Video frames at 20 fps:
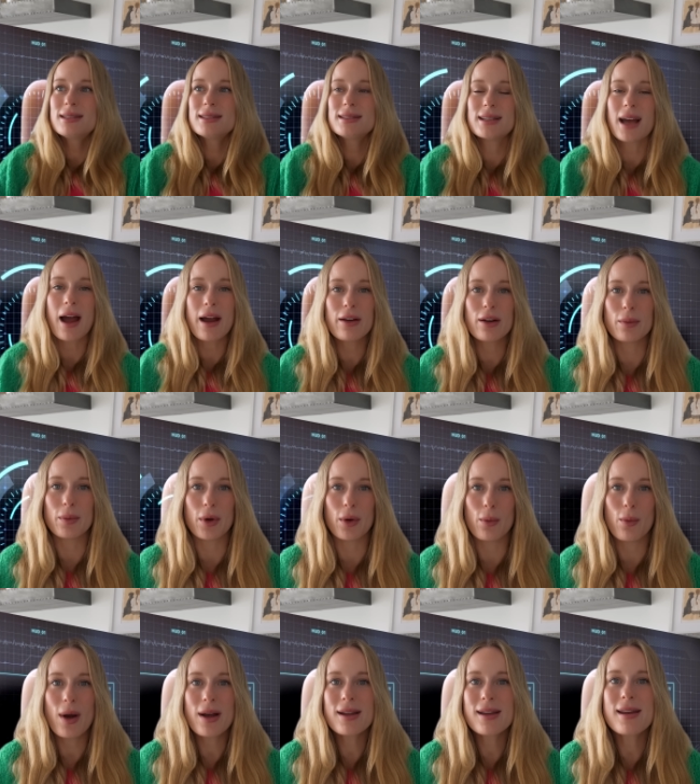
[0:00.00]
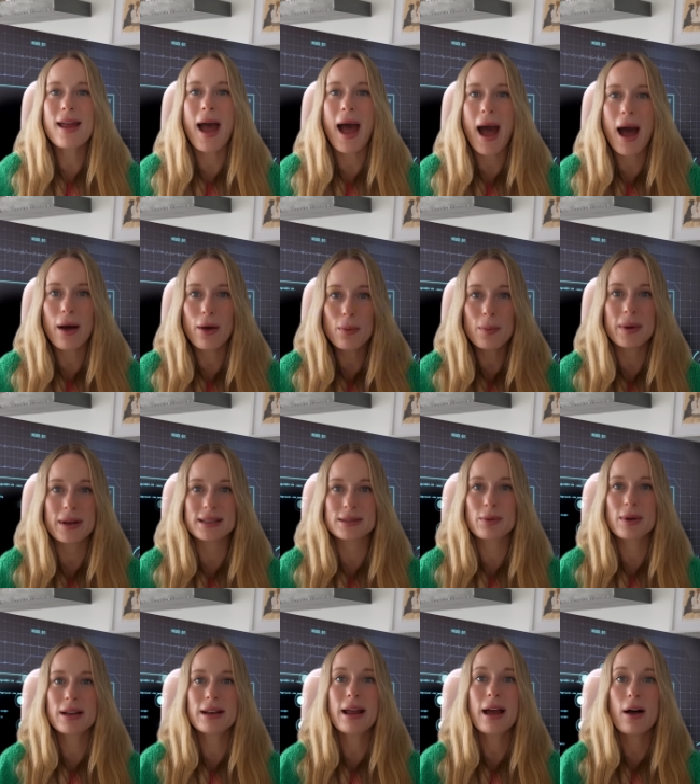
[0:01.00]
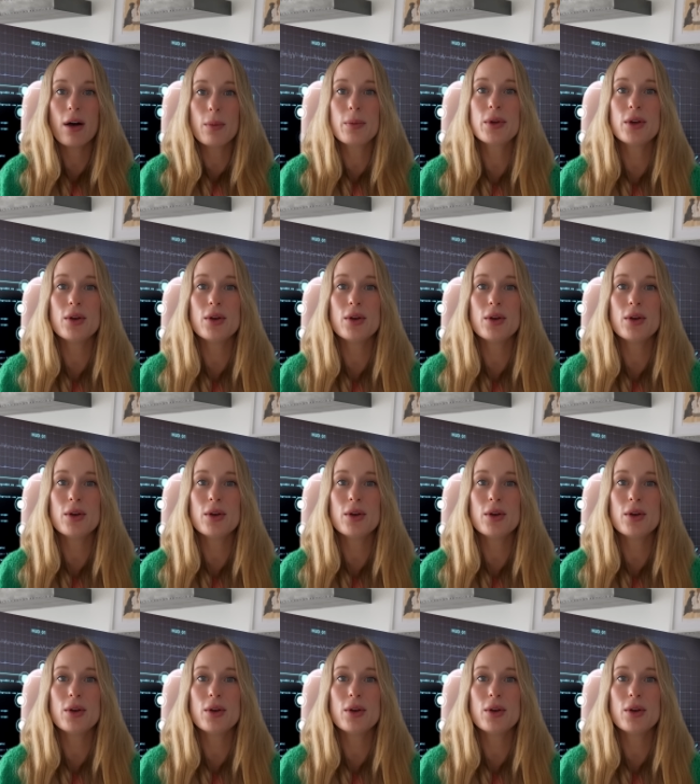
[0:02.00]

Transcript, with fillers: desirable, what can help us, what can help